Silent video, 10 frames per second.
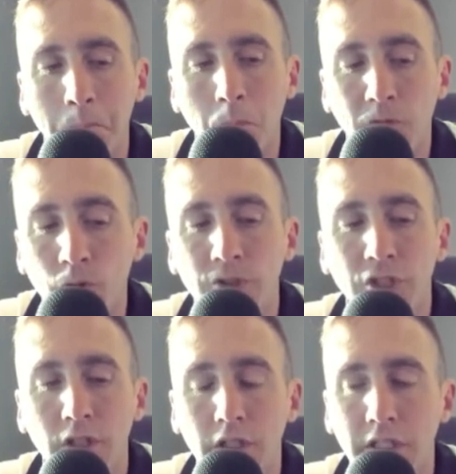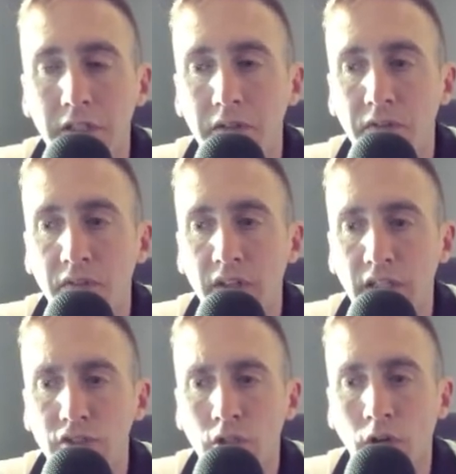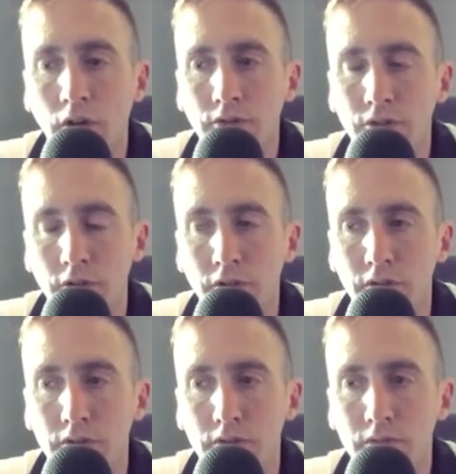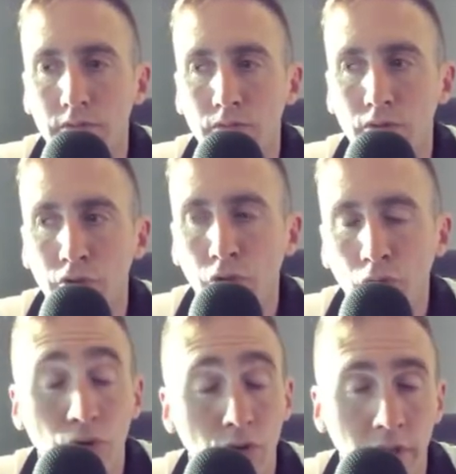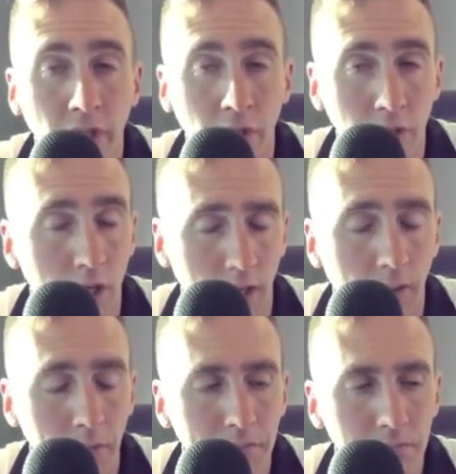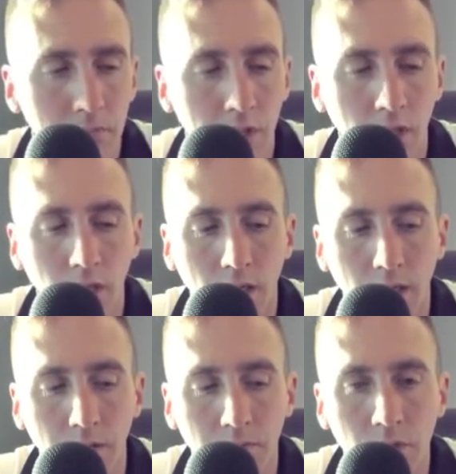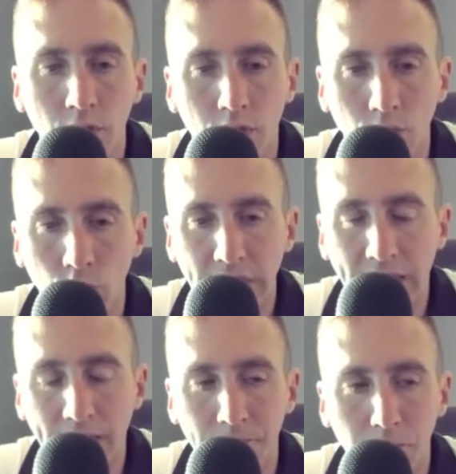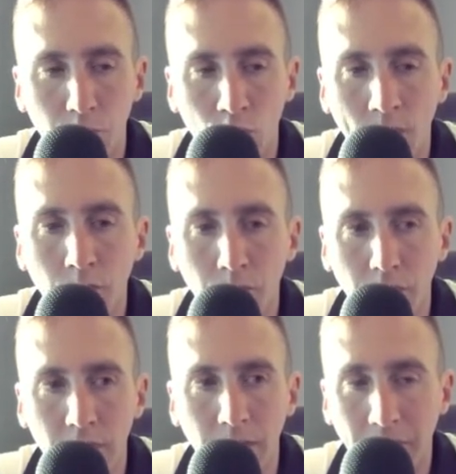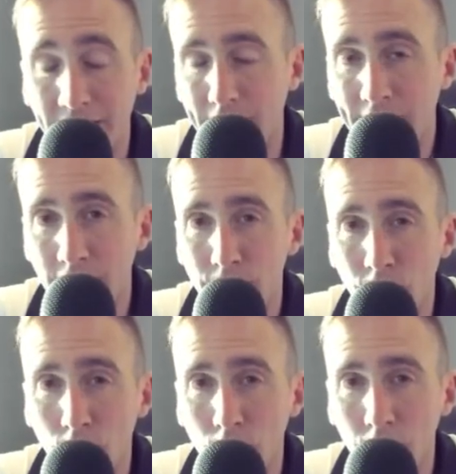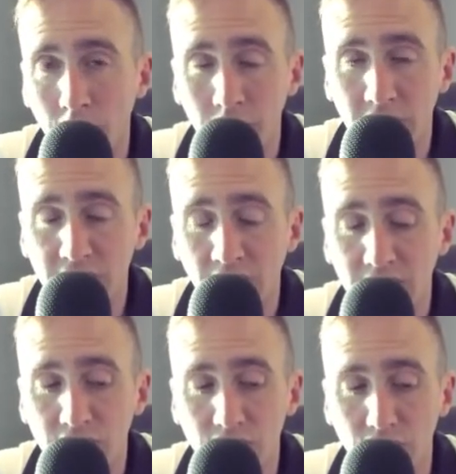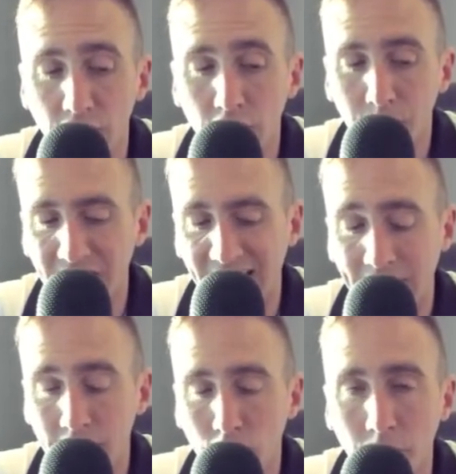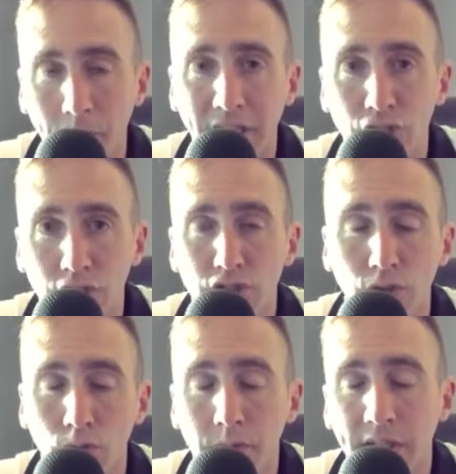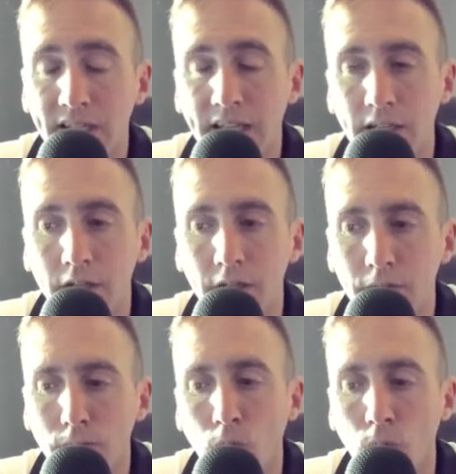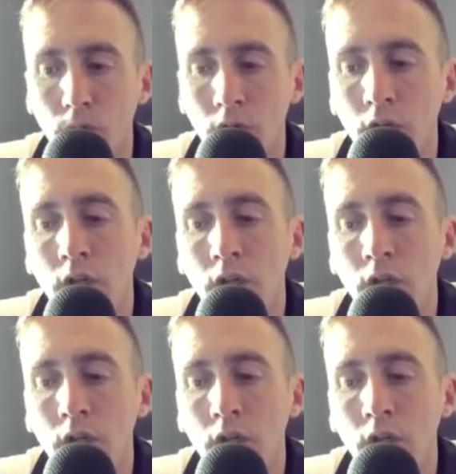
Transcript: Fortunately, these calls are usually uncommon. We have probably about a handful of these cases a year, about a handful of patients that would be a candidate for